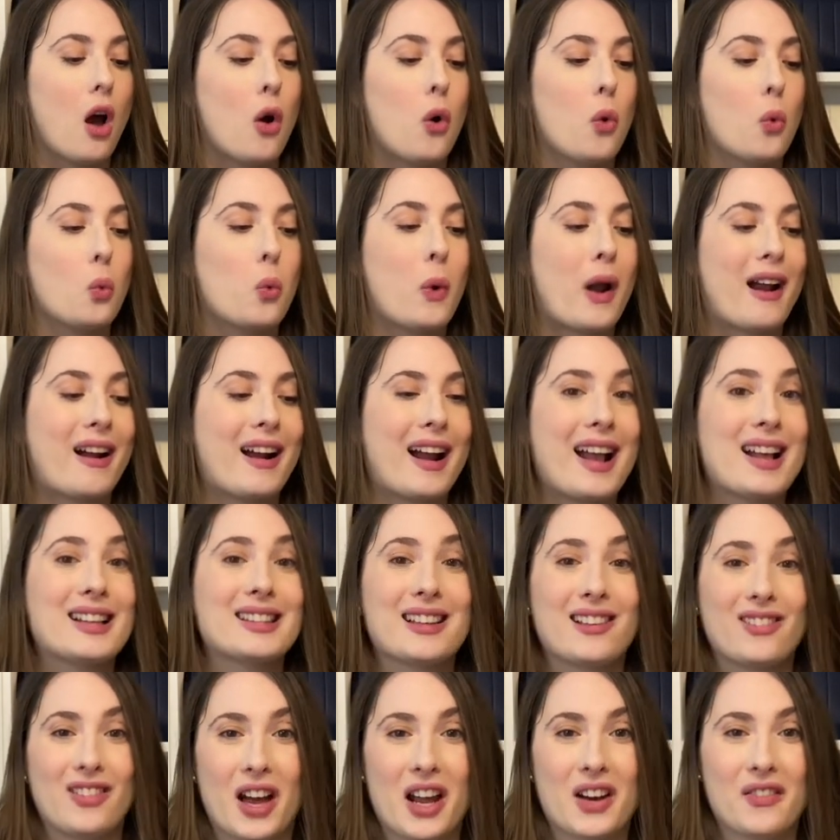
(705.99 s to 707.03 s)
Whereas a
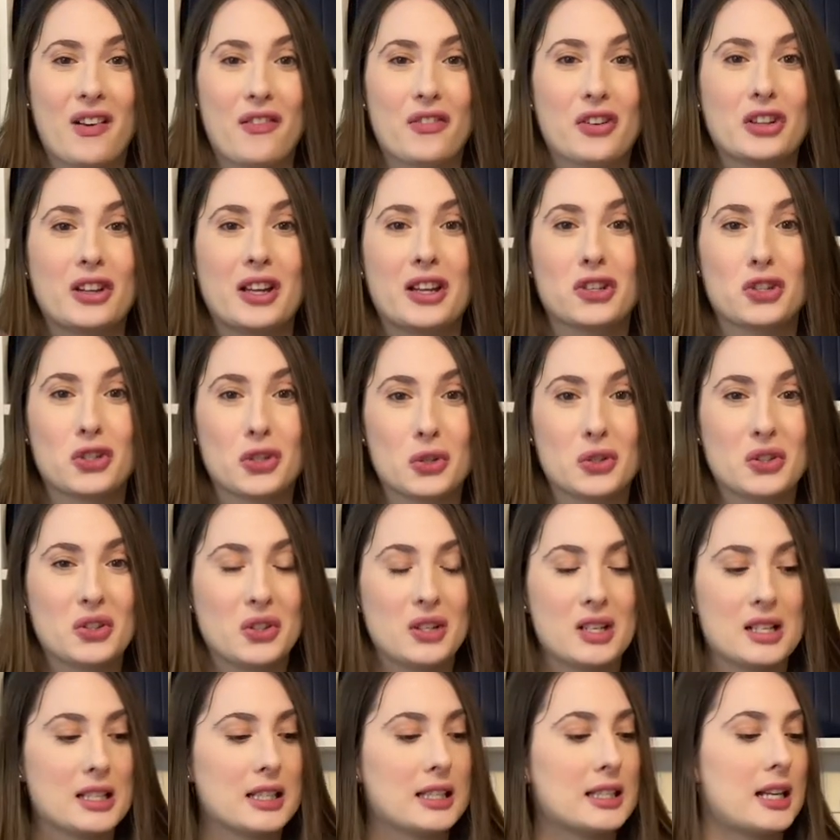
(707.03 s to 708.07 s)
lot of Everlane shoes you need
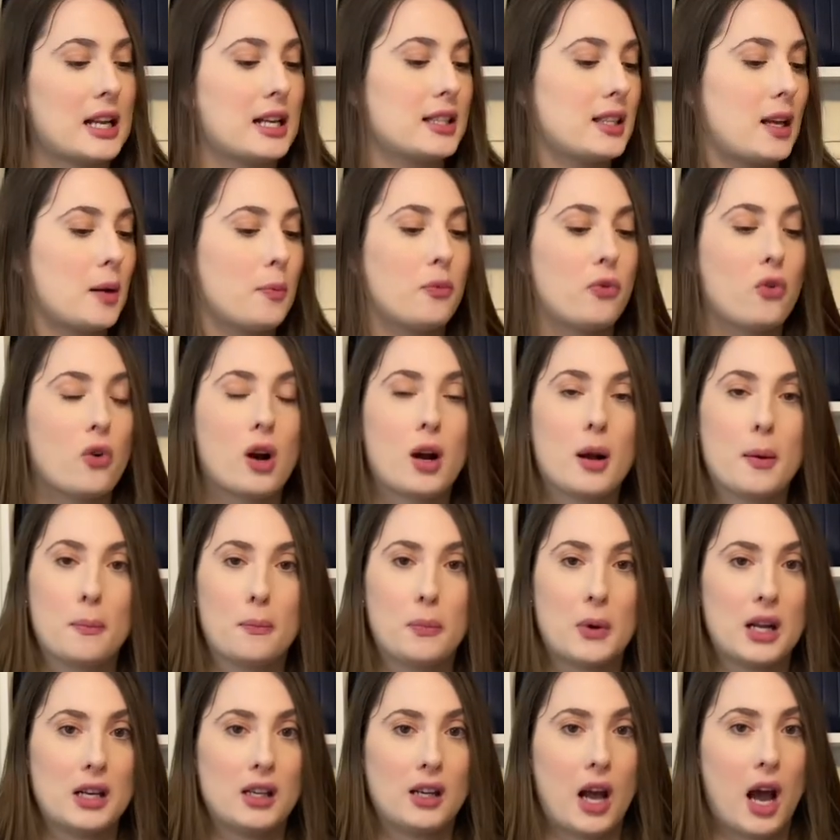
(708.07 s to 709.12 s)
to size up for,
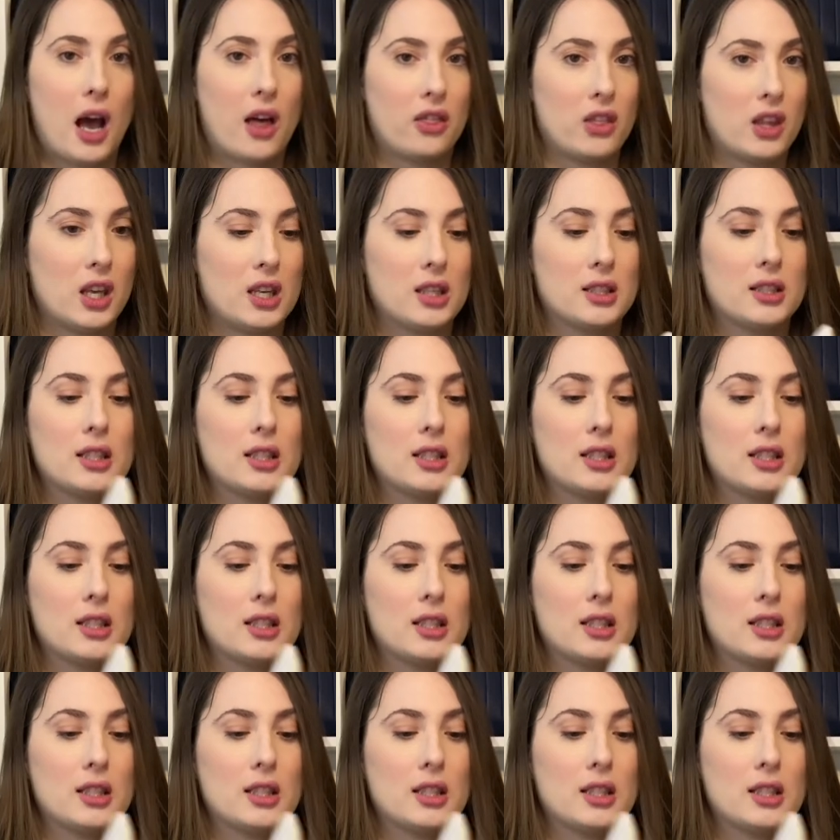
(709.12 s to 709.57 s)
but not these.